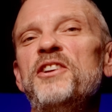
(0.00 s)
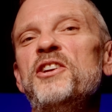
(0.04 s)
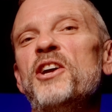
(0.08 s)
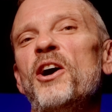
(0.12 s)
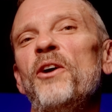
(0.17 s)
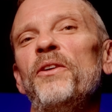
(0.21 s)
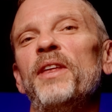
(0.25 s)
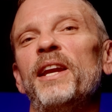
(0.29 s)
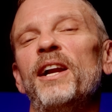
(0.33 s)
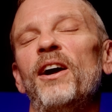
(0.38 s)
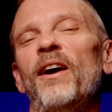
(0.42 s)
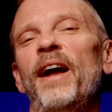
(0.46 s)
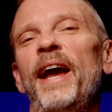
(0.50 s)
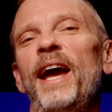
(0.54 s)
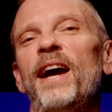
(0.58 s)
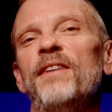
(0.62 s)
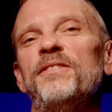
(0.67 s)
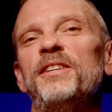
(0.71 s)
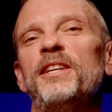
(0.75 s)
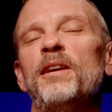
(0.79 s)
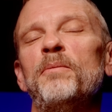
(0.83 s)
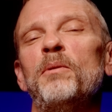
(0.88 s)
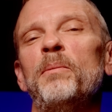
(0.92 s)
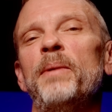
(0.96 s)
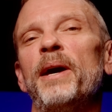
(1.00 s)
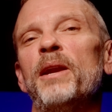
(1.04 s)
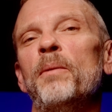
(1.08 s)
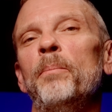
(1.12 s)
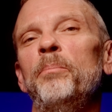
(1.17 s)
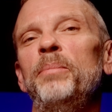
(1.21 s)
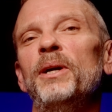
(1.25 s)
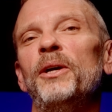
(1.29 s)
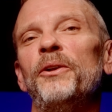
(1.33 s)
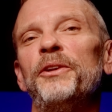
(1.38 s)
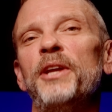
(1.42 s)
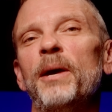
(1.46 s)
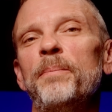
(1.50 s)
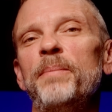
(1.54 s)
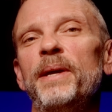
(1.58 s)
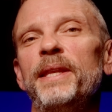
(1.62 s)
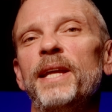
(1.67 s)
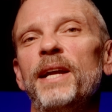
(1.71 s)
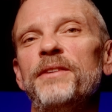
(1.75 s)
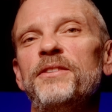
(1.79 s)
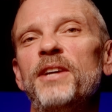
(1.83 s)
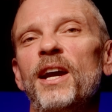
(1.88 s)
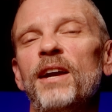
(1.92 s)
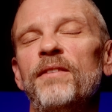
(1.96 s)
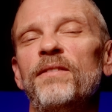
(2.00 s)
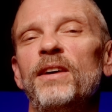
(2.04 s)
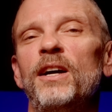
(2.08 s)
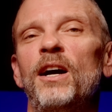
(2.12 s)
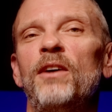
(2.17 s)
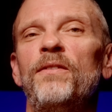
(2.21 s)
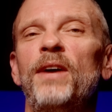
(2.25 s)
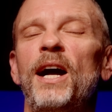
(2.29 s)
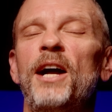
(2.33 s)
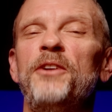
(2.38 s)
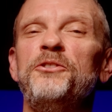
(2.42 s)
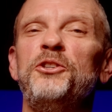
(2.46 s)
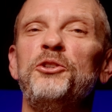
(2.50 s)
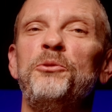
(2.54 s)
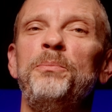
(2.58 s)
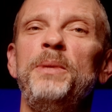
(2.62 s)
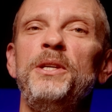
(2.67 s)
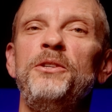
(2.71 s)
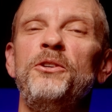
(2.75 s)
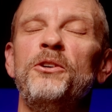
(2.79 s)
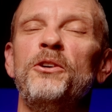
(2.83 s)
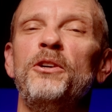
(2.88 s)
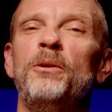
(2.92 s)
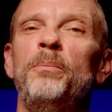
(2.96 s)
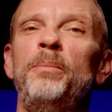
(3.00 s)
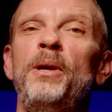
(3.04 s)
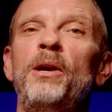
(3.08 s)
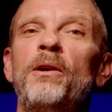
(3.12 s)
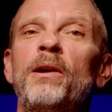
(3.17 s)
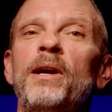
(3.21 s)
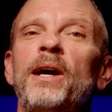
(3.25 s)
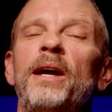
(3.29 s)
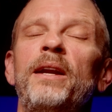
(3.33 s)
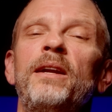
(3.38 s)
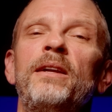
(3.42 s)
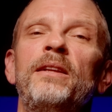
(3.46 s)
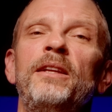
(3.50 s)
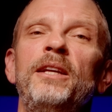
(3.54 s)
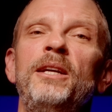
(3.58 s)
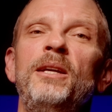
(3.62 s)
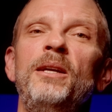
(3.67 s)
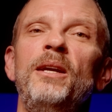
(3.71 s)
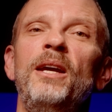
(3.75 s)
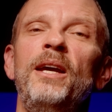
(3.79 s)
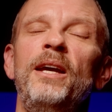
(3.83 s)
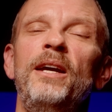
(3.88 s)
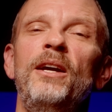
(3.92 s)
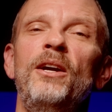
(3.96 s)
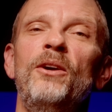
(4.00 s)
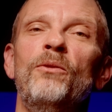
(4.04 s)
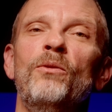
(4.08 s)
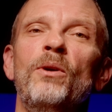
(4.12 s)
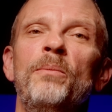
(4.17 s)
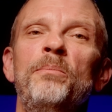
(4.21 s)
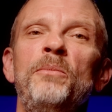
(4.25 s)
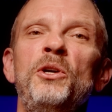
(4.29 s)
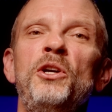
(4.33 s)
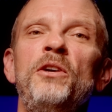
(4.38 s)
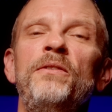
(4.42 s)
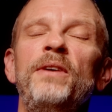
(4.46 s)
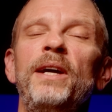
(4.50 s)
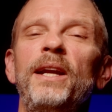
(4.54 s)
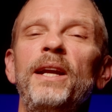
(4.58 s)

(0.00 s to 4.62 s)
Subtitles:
I know that I'll have some amount of buildup in that check valve, I'll just be sure to periodically remove